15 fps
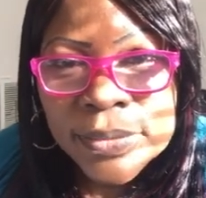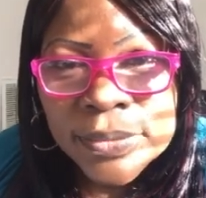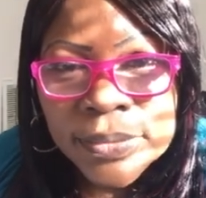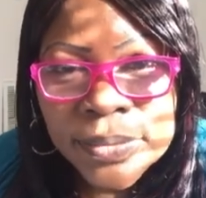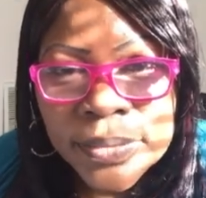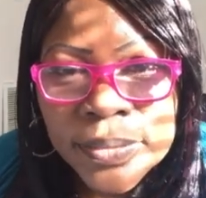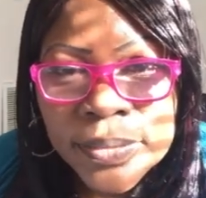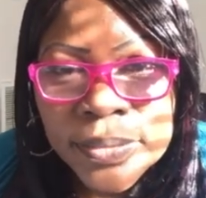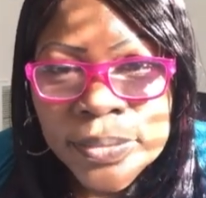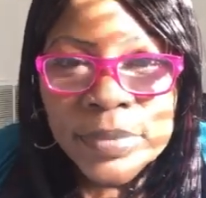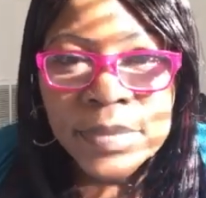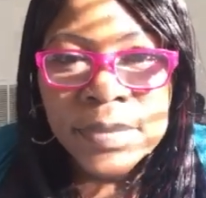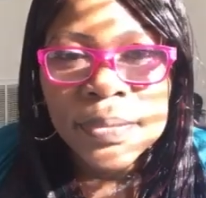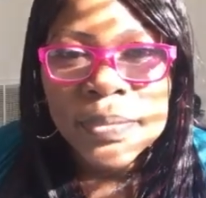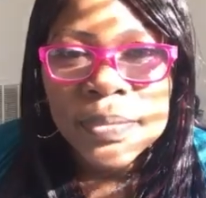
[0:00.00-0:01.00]
You
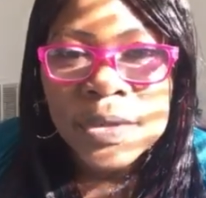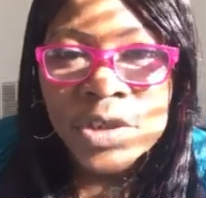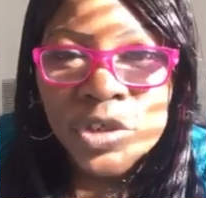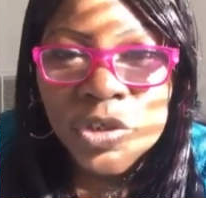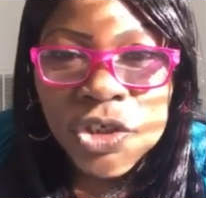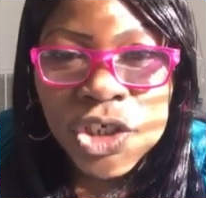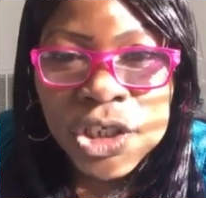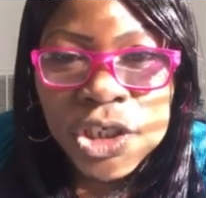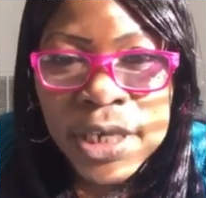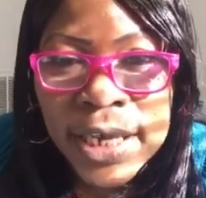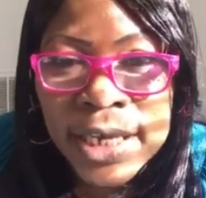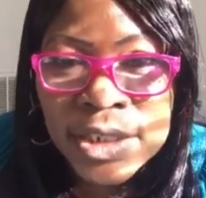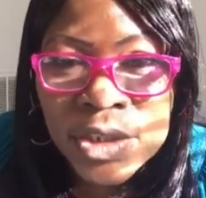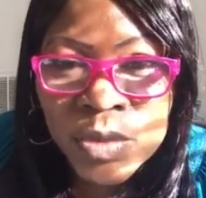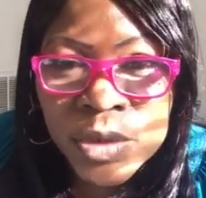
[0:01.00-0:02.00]
changed when you teamed
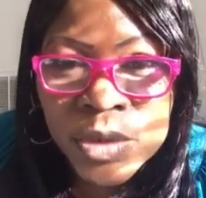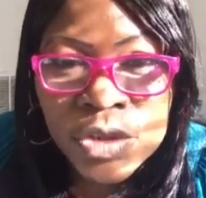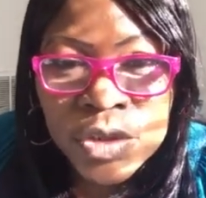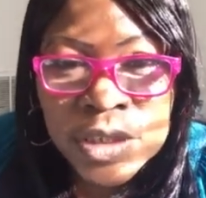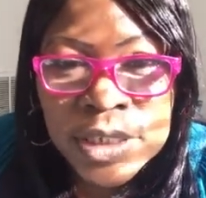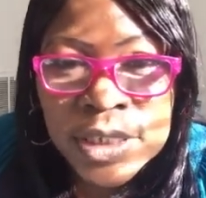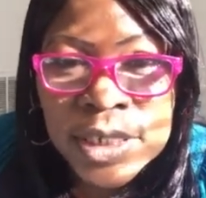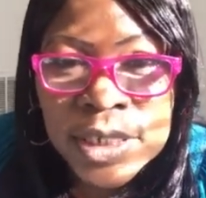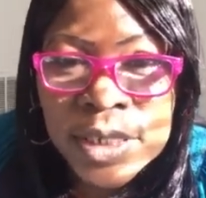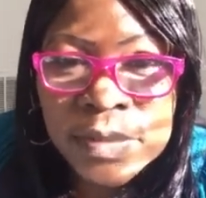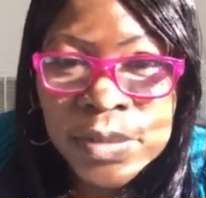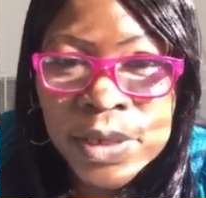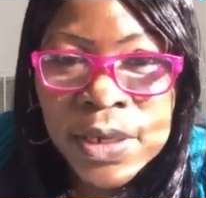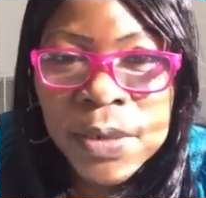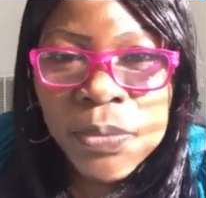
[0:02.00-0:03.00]
up with
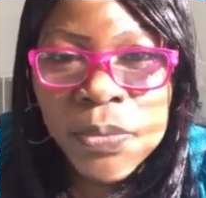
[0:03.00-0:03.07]
them.